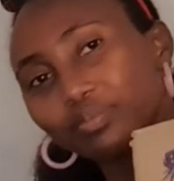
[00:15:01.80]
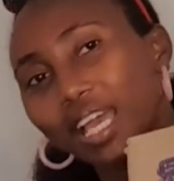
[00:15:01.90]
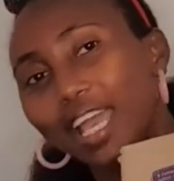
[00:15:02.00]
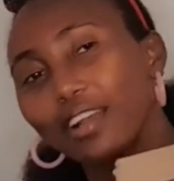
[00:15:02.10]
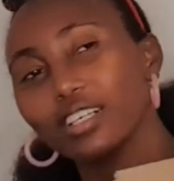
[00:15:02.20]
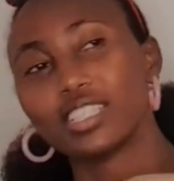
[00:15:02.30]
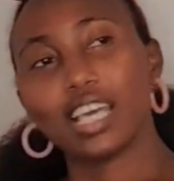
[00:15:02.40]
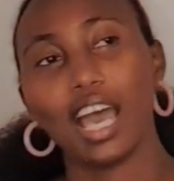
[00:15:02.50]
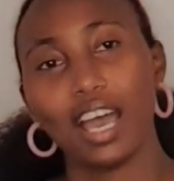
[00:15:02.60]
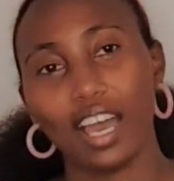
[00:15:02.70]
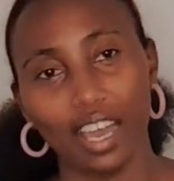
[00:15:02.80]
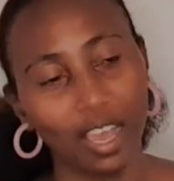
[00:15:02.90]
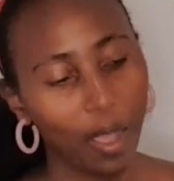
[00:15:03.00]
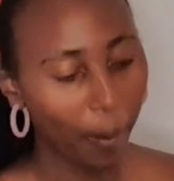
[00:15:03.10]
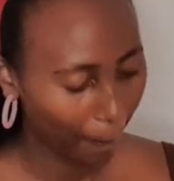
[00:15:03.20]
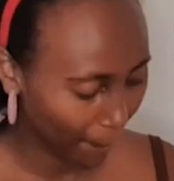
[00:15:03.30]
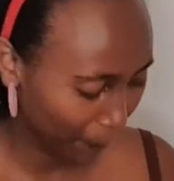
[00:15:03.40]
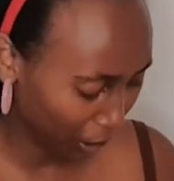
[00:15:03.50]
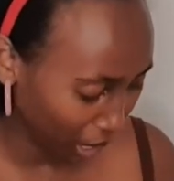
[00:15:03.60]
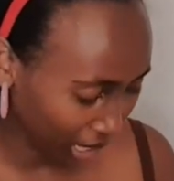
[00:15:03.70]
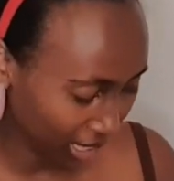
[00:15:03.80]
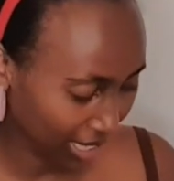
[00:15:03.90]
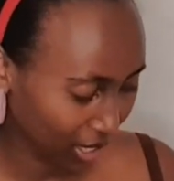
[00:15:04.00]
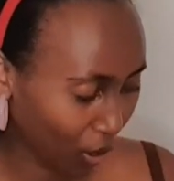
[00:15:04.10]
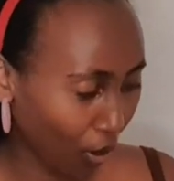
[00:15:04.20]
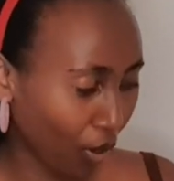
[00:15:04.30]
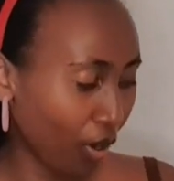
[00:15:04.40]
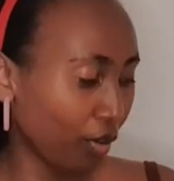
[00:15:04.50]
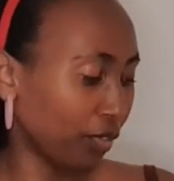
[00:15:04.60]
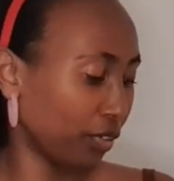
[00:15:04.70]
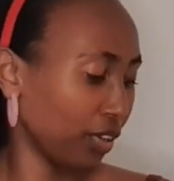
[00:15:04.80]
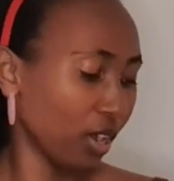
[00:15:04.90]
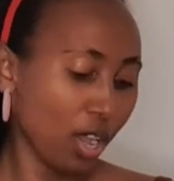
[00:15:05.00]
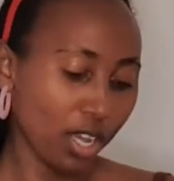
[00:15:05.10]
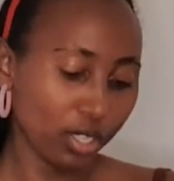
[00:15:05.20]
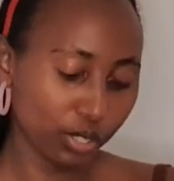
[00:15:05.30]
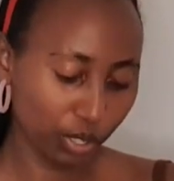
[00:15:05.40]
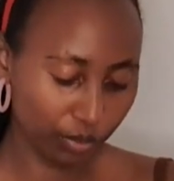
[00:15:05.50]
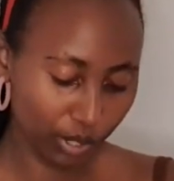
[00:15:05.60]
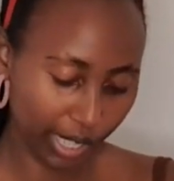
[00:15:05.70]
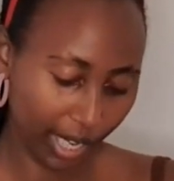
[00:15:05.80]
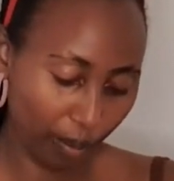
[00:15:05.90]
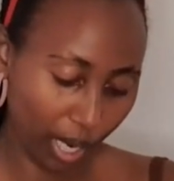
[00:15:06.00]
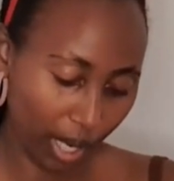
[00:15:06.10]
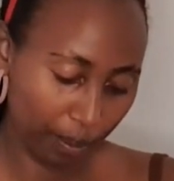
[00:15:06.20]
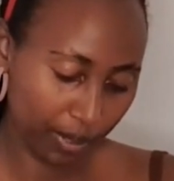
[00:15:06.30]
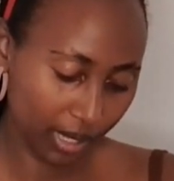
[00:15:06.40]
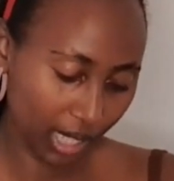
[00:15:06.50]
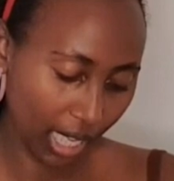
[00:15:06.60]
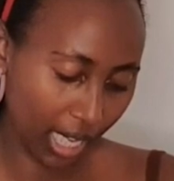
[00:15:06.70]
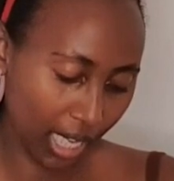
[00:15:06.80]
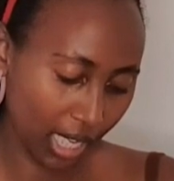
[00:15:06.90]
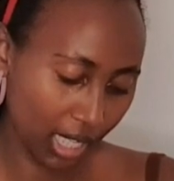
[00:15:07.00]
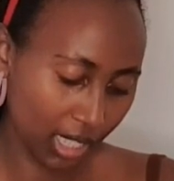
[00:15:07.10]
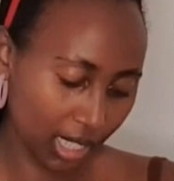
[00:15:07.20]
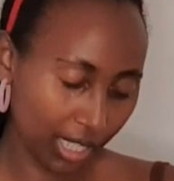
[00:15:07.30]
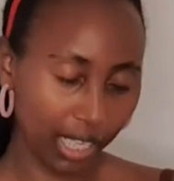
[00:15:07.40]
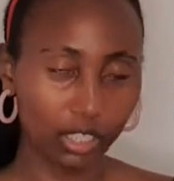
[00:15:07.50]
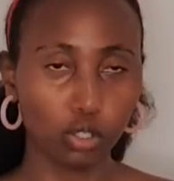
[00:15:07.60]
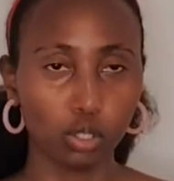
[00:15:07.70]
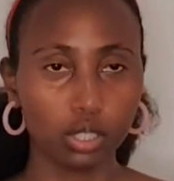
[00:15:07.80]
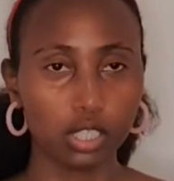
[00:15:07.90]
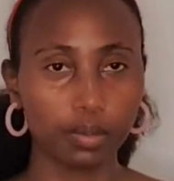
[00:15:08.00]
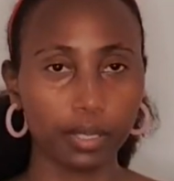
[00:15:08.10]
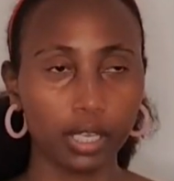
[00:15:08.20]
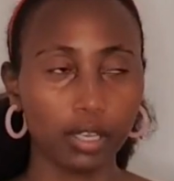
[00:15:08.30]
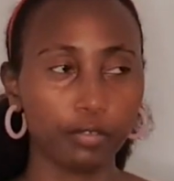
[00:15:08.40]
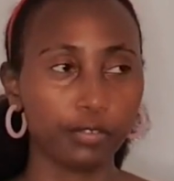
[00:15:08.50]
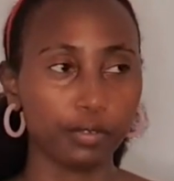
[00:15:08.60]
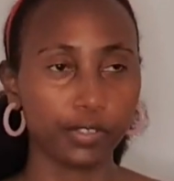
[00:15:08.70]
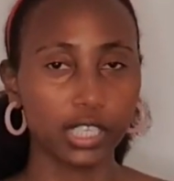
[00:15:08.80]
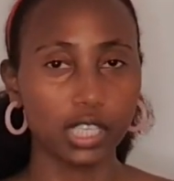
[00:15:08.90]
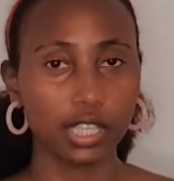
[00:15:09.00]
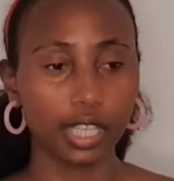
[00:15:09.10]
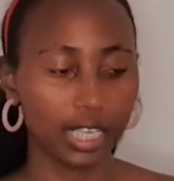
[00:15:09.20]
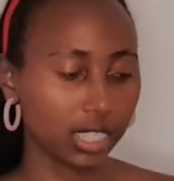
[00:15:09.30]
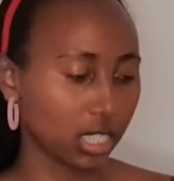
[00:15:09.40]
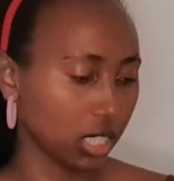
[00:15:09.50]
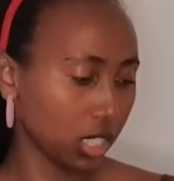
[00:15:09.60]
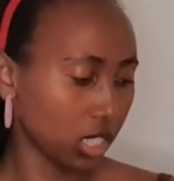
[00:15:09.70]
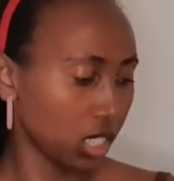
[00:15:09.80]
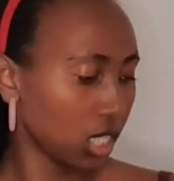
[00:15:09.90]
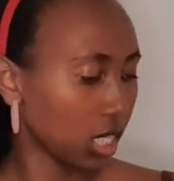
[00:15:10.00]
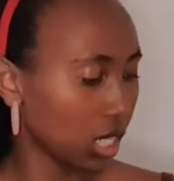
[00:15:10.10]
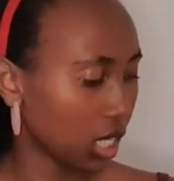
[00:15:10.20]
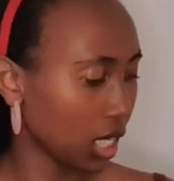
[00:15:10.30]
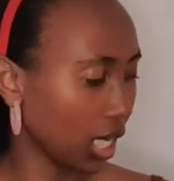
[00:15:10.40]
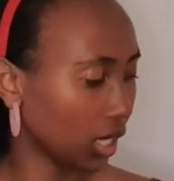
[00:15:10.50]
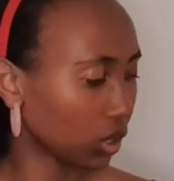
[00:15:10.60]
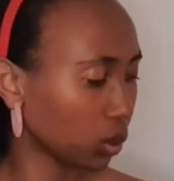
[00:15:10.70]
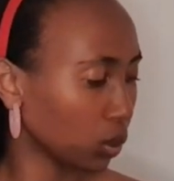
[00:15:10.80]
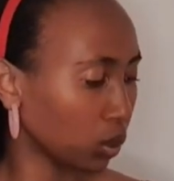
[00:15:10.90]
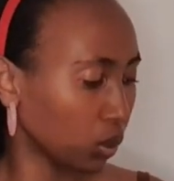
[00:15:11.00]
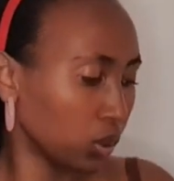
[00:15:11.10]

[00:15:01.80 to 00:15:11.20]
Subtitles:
I got a box of soft care wipes, and that cost me 15.30. Yeah, so